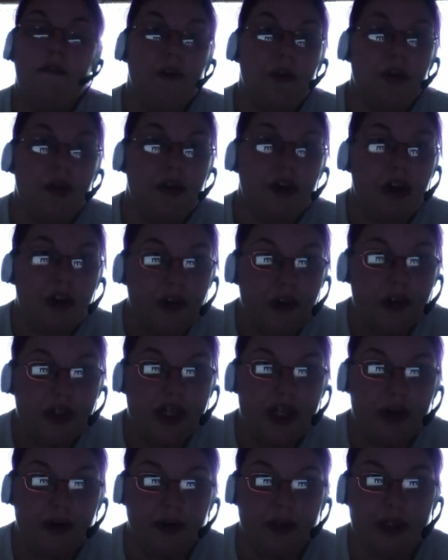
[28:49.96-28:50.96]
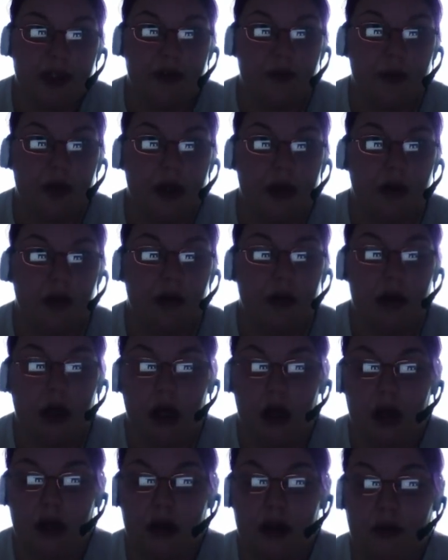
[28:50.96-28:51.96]
for other channels as well,
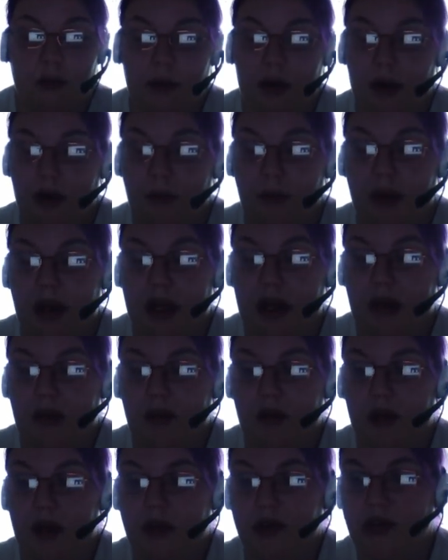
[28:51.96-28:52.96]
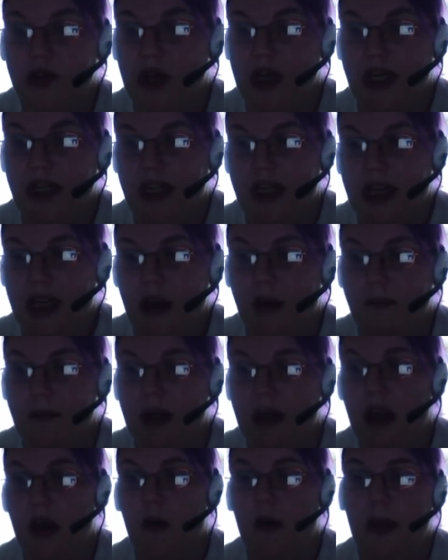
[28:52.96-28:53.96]
uh, that we are planning on trying to get up
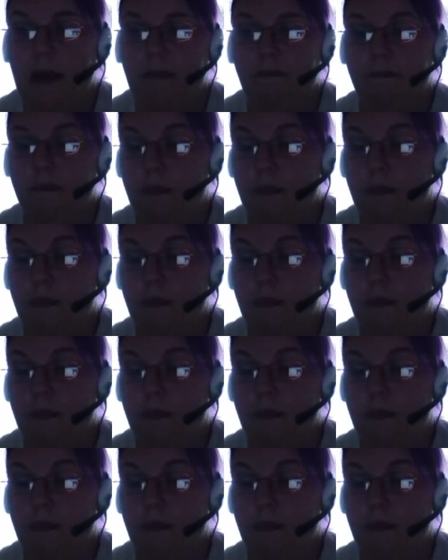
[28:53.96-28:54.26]
and going.